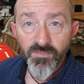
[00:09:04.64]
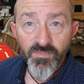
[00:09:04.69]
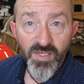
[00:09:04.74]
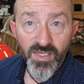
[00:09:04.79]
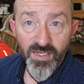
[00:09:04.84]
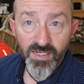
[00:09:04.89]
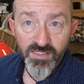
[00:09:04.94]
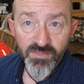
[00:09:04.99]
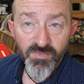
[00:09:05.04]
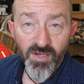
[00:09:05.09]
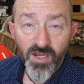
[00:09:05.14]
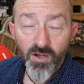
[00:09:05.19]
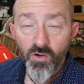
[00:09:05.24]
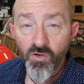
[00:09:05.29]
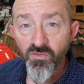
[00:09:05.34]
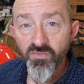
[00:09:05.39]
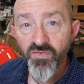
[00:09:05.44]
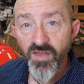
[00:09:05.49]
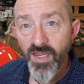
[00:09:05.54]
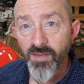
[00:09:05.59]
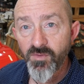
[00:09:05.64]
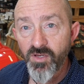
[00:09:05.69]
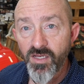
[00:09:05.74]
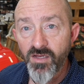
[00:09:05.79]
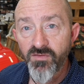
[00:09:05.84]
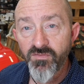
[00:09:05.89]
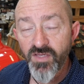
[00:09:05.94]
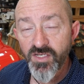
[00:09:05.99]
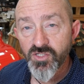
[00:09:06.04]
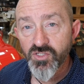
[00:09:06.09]
because my whole family
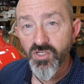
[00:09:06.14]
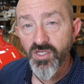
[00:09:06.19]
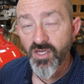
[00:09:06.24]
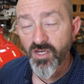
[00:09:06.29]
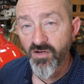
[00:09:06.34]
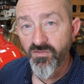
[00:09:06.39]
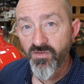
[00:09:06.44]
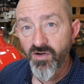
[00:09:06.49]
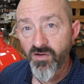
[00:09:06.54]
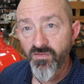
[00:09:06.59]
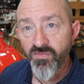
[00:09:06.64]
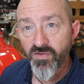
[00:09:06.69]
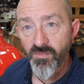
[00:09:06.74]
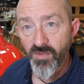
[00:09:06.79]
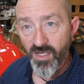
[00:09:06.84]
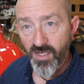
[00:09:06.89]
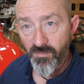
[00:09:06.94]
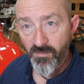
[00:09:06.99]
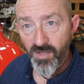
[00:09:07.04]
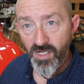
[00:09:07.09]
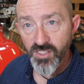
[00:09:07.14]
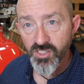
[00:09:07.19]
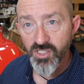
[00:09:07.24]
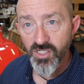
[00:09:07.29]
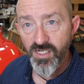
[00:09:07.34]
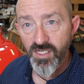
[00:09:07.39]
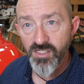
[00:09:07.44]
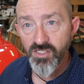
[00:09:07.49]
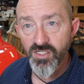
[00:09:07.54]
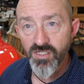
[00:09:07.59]
will eventually convert from a
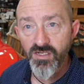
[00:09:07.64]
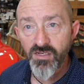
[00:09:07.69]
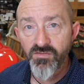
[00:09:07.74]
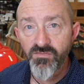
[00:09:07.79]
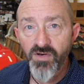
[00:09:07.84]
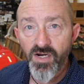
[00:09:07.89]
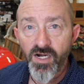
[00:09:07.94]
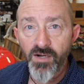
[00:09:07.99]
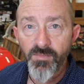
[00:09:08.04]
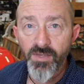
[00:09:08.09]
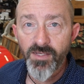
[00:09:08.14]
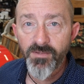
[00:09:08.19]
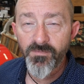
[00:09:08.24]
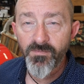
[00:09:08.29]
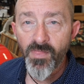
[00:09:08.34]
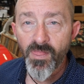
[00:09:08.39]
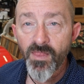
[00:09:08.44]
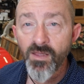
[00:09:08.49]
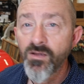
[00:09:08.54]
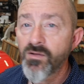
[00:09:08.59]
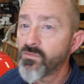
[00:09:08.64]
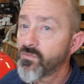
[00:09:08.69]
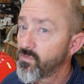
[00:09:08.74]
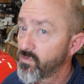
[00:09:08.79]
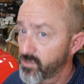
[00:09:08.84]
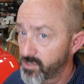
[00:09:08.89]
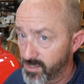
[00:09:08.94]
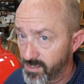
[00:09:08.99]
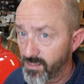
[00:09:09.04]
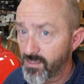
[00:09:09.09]
combustion engine environment,
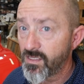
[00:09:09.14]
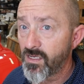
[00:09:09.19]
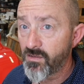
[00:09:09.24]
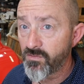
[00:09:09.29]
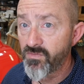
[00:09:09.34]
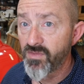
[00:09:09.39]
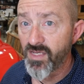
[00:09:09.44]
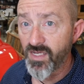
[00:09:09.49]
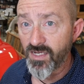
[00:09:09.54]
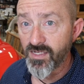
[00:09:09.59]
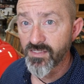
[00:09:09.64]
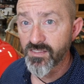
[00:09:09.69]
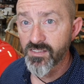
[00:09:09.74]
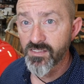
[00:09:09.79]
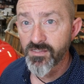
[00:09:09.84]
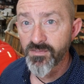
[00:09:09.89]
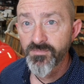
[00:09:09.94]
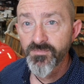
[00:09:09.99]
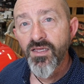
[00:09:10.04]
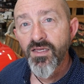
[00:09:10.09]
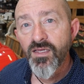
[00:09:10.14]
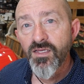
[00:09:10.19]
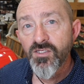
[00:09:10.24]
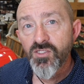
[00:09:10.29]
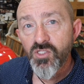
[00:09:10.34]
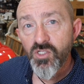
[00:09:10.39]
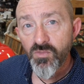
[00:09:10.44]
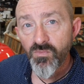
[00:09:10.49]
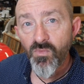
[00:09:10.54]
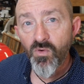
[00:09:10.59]
we'll still own this,
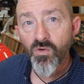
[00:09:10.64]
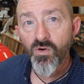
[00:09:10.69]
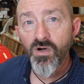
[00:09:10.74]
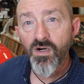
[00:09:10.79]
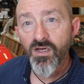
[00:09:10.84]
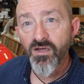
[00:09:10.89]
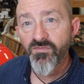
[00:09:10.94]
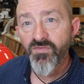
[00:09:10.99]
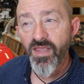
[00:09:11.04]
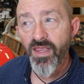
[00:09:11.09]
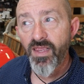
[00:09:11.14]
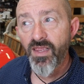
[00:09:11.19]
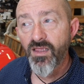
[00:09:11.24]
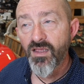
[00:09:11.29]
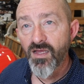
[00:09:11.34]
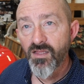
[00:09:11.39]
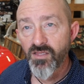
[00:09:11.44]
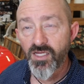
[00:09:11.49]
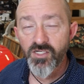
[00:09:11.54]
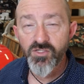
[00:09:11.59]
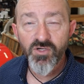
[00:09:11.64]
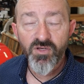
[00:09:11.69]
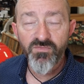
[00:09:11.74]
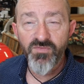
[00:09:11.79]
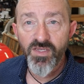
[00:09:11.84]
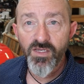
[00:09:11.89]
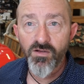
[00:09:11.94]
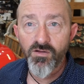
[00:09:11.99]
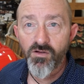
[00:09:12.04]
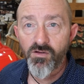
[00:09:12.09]
to more of a electric
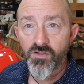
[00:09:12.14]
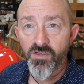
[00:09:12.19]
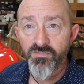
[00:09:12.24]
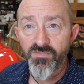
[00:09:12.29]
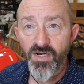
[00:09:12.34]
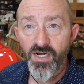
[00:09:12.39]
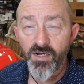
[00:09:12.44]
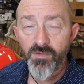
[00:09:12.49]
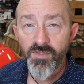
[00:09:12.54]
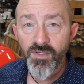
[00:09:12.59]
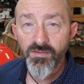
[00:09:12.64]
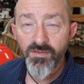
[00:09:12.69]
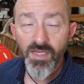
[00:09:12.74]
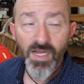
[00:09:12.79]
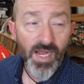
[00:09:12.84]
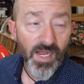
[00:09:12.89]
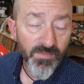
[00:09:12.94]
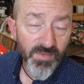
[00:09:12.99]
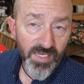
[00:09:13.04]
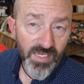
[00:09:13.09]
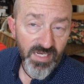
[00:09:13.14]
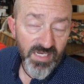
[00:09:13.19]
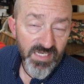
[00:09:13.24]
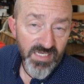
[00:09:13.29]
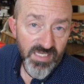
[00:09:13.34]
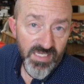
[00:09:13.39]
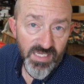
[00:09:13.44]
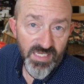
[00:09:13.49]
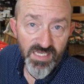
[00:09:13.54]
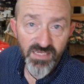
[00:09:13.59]
vehicle environment. I
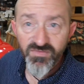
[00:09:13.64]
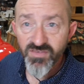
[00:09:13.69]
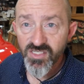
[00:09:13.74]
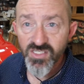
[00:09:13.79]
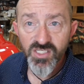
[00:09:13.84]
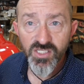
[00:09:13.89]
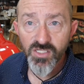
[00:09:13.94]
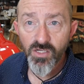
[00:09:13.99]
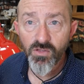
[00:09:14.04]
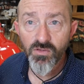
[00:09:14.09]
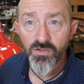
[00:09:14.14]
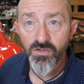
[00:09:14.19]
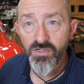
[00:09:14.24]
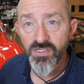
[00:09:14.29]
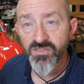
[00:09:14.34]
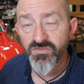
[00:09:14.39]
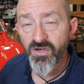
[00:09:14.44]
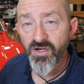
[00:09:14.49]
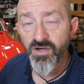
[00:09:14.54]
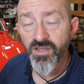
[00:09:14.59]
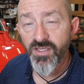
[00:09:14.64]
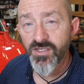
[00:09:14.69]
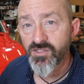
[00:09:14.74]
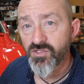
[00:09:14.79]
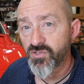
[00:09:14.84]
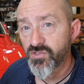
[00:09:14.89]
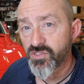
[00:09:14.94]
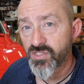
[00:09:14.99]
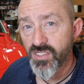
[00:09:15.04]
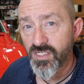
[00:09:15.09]
mean, even solar is very
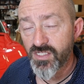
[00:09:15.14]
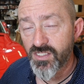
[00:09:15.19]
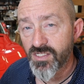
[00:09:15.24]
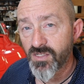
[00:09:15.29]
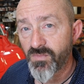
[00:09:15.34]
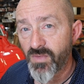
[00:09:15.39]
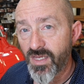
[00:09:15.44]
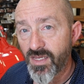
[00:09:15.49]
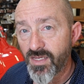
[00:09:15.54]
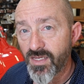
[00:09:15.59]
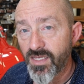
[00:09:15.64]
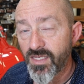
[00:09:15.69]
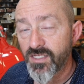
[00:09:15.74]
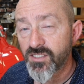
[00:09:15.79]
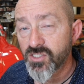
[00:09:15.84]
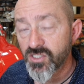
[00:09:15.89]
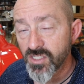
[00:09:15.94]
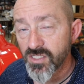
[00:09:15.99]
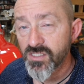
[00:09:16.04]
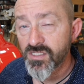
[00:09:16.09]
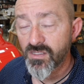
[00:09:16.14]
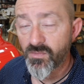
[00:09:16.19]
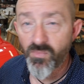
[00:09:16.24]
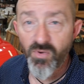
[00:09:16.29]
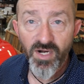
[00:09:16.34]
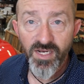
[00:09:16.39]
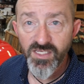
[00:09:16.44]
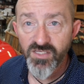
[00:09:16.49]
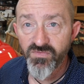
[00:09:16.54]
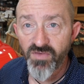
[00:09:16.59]
interesting to me. It's just the
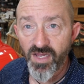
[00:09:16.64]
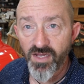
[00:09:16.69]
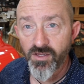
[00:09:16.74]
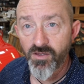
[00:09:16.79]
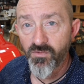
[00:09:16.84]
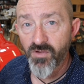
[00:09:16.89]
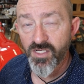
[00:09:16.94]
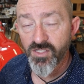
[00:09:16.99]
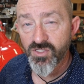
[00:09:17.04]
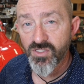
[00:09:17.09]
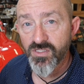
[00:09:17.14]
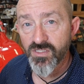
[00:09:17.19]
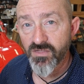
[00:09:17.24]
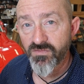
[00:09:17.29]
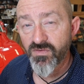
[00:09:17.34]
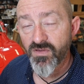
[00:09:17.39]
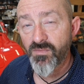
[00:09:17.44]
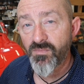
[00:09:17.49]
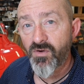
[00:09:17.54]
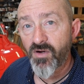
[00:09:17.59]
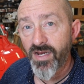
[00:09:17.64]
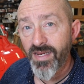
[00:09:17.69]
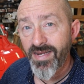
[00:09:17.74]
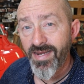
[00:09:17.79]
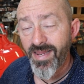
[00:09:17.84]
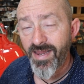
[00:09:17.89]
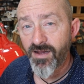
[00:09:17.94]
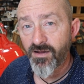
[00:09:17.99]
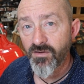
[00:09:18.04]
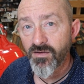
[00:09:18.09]
price valuations of them right
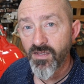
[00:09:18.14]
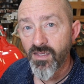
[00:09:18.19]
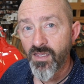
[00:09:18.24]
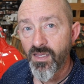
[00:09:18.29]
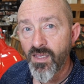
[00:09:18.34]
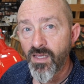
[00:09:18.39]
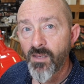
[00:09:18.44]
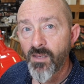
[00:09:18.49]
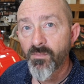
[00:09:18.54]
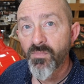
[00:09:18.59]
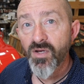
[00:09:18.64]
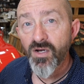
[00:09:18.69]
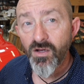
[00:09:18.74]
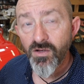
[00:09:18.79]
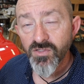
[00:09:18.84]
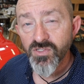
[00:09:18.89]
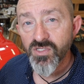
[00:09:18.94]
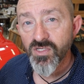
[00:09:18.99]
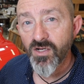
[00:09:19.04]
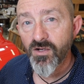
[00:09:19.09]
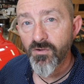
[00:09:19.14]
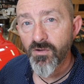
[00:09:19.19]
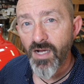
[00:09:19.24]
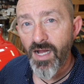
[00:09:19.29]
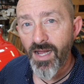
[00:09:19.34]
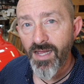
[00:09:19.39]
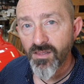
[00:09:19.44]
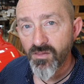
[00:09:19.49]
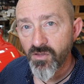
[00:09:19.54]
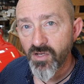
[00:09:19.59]
now. But also,
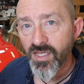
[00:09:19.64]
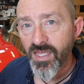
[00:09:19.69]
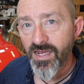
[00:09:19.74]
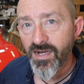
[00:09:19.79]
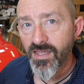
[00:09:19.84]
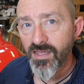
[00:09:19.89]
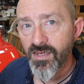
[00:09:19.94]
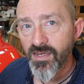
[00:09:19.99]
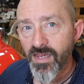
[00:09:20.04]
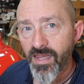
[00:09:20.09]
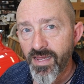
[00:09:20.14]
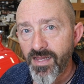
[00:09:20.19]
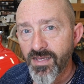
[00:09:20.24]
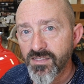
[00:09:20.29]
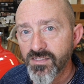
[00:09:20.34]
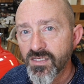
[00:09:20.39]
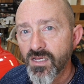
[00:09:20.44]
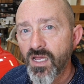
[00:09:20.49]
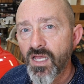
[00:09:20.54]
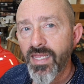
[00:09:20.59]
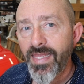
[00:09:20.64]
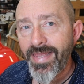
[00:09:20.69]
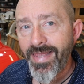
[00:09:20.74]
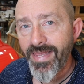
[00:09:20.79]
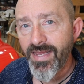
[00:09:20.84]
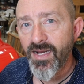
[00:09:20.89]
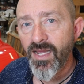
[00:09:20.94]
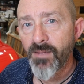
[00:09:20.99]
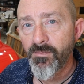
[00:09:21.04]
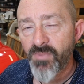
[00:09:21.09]
I look at it as
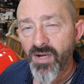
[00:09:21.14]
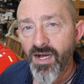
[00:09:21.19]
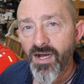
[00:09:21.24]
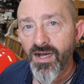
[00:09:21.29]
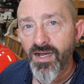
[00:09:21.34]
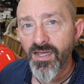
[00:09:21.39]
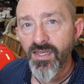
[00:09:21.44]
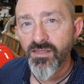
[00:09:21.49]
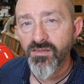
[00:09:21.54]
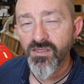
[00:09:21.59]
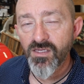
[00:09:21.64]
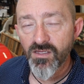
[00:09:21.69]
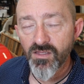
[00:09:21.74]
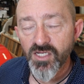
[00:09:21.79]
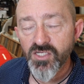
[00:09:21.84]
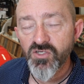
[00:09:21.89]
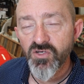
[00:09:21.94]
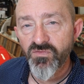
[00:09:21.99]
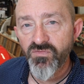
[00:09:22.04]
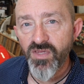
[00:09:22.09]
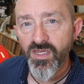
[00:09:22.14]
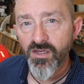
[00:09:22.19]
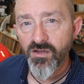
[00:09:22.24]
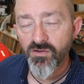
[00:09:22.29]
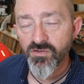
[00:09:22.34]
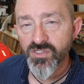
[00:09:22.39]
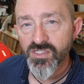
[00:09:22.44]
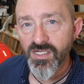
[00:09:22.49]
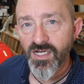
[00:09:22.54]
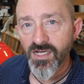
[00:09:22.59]
can I buy the electric
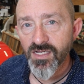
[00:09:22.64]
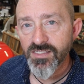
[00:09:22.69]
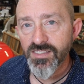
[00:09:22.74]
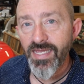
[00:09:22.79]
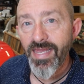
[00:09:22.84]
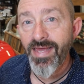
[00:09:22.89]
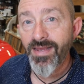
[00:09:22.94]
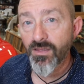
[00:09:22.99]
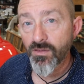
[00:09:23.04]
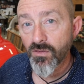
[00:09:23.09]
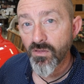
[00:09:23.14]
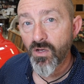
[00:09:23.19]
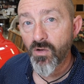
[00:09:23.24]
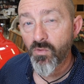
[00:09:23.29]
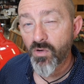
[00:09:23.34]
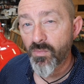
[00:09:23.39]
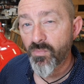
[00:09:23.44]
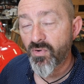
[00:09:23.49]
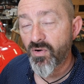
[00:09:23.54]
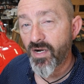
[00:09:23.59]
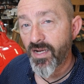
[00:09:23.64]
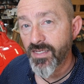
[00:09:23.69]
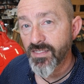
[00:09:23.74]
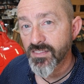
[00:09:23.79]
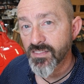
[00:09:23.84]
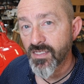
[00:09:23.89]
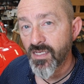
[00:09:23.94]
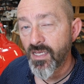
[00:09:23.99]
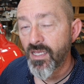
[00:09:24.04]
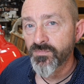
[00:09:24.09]
vehicle stocks at a lower
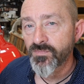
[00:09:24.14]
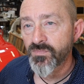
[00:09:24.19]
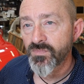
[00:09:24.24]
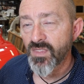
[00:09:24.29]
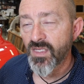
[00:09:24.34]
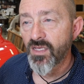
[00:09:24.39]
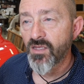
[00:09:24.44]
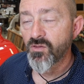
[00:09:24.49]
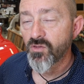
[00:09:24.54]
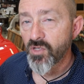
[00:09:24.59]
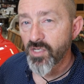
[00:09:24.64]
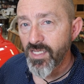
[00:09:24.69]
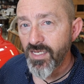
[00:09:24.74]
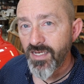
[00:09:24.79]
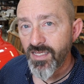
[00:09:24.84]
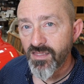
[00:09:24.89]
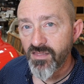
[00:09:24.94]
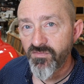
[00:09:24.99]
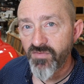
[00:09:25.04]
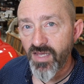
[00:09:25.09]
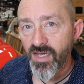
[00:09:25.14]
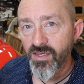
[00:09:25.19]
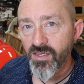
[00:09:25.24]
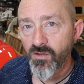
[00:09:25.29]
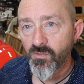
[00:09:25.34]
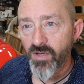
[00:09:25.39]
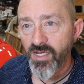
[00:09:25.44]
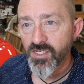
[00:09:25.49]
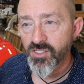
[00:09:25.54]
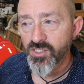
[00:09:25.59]
price? looking at the
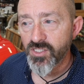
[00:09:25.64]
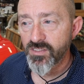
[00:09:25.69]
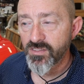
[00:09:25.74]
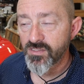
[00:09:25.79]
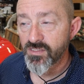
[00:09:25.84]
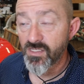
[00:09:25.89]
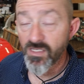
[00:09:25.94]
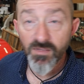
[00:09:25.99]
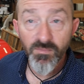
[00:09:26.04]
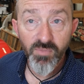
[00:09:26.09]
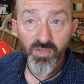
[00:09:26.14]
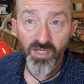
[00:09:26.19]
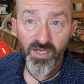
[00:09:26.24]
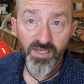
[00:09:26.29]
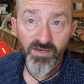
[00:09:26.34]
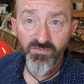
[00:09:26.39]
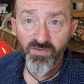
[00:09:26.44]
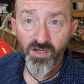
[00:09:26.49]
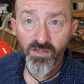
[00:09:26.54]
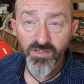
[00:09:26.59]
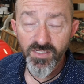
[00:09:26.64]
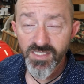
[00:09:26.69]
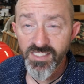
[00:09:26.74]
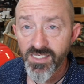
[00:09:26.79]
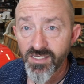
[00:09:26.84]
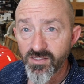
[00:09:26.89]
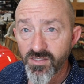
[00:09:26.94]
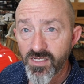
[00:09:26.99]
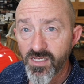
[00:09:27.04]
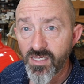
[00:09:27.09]
valuations, the implied
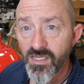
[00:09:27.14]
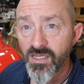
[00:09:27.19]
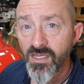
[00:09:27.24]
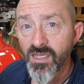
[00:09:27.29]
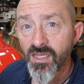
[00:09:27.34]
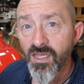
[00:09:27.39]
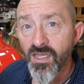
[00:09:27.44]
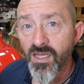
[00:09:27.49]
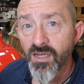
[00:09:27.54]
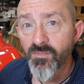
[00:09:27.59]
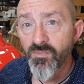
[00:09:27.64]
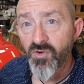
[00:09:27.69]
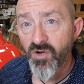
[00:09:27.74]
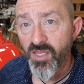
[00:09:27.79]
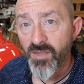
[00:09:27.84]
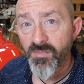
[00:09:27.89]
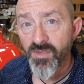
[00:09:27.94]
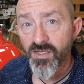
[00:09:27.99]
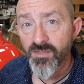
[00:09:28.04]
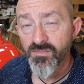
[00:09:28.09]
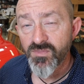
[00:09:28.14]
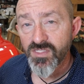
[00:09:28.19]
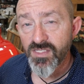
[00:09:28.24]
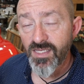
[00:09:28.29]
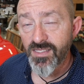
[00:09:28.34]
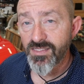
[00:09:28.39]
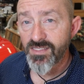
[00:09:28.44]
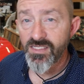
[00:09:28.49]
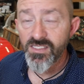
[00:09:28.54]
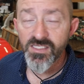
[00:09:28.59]
volatility premiums
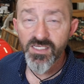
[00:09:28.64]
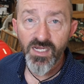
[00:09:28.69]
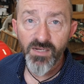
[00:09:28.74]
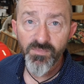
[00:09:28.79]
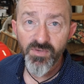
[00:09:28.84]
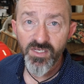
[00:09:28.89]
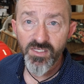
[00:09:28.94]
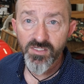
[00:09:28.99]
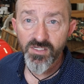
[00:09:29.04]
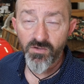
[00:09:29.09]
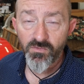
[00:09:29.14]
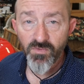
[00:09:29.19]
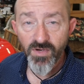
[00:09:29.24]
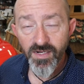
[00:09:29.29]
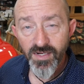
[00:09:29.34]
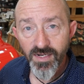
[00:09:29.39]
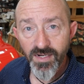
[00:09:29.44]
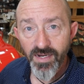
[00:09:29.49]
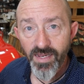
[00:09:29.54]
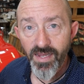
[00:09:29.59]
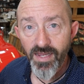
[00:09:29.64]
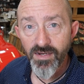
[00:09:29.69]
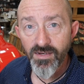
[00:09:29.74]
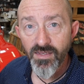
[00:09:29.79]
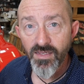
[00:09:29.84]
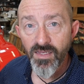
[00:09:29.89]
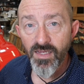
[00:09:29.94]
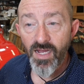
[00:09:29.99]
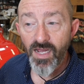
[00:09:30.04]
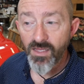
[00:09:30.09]
that these companies are running at,
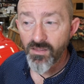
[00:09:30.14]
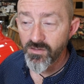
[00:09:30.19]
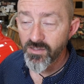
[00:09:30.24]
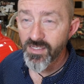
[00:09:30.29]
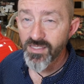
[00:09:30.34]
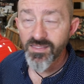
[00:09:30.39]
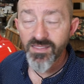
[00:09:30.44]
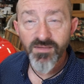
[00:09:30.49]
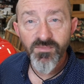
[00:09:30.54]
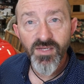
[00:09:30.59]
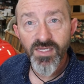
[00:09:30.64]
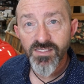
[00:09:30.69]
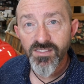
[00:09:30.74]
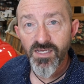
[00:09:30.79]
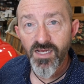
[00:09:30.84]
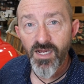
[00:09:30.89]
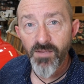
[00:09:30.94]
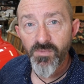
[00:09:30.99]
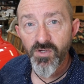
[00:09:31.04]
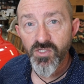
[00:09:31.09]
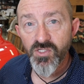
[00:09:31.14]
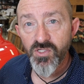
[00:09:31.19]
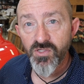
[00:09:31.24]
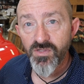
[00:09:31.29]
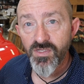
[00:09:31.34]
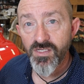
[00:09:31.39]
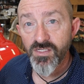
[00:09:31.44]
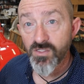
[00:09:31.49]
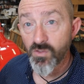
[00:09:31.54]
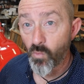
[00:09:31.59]
I look at them as an
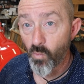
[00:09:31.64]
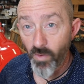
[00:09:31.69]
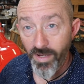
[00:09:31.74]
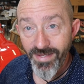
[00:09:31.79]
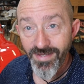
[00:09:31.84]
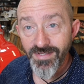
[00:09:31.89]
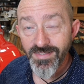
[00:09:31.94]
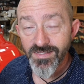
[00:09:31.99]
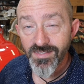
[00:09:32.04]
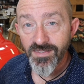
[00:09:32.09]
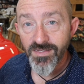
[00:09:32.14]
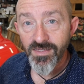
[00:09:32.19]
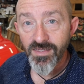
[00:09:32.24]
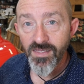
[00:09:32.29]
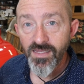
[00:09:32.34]
opportunity to wait